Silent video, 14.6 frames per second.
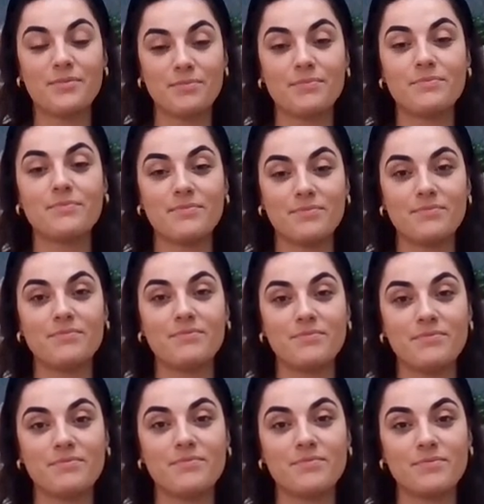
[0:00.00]

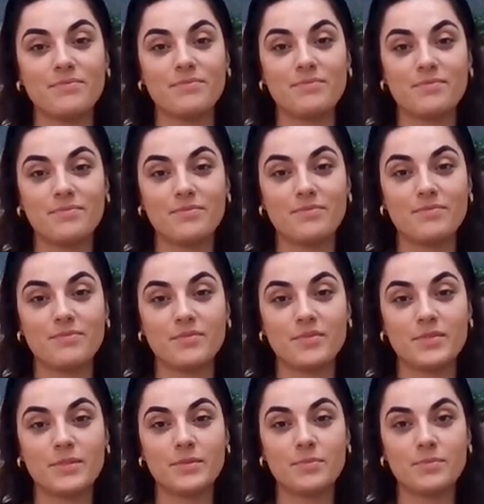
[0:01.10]

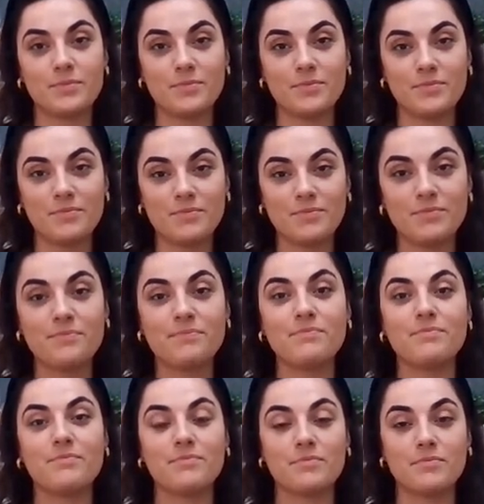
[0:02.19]

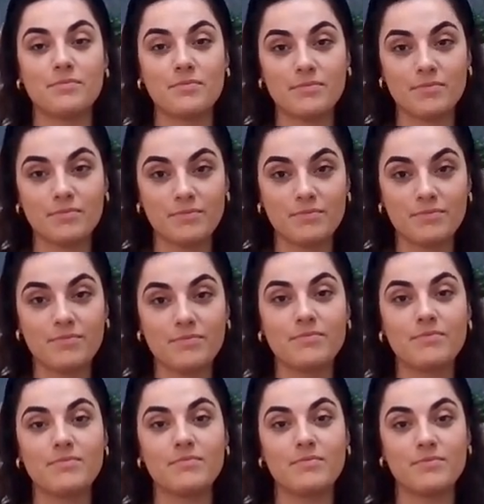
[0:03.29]

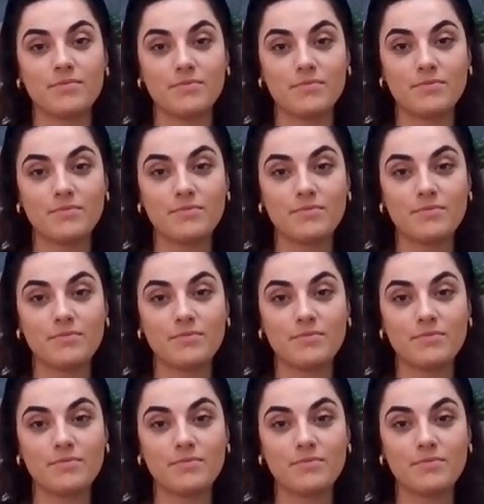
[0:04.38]
No words are spoken by the person on screen.